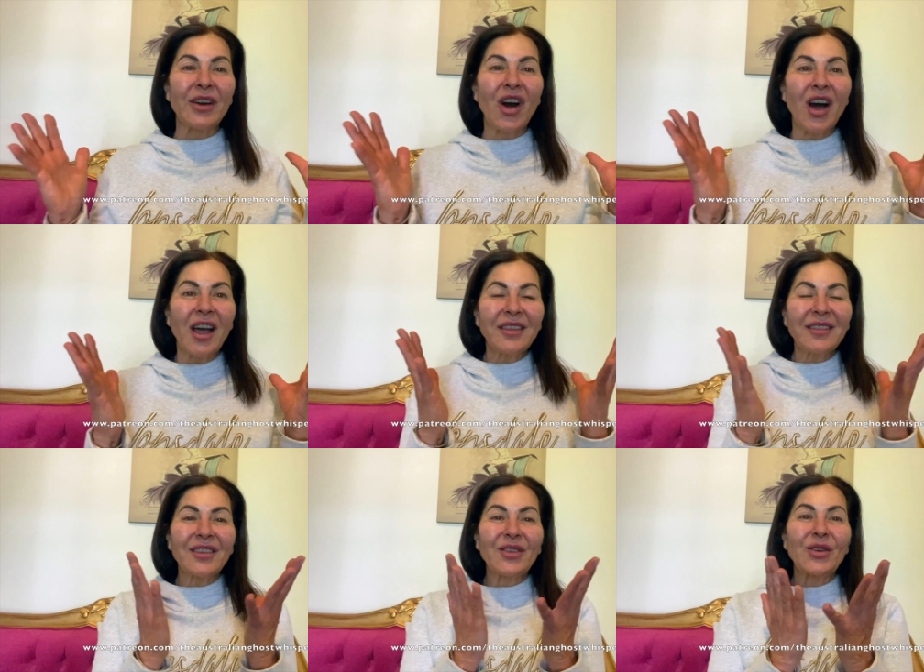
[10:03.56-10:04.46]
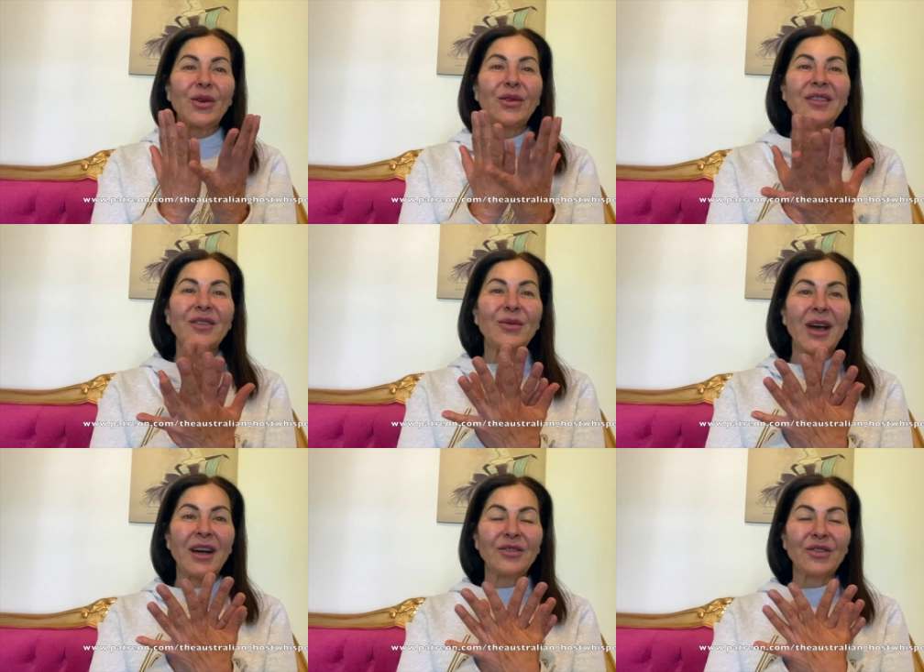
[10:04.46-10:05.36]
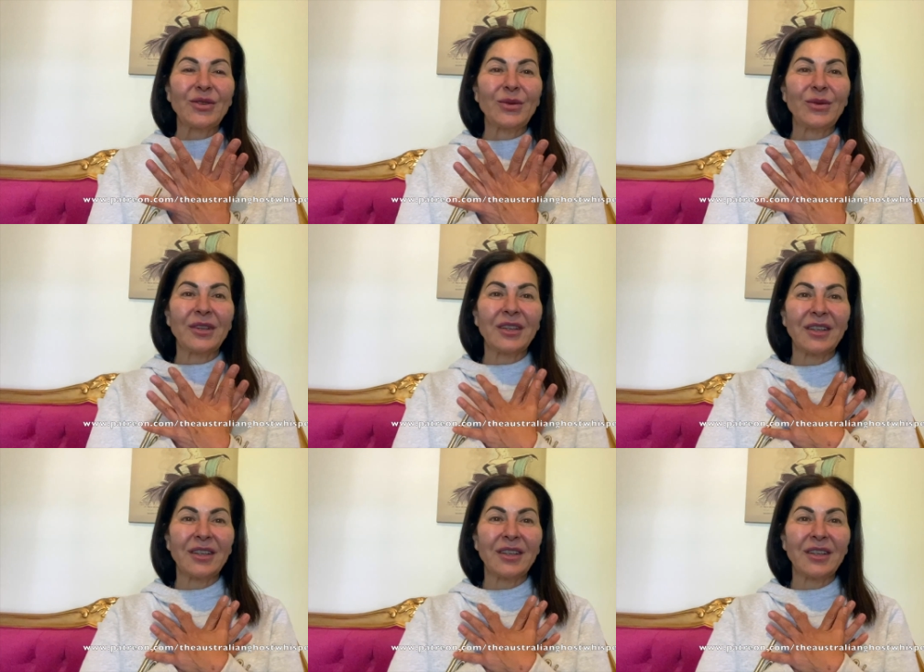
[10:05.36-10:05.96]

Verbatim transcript: nice and close around you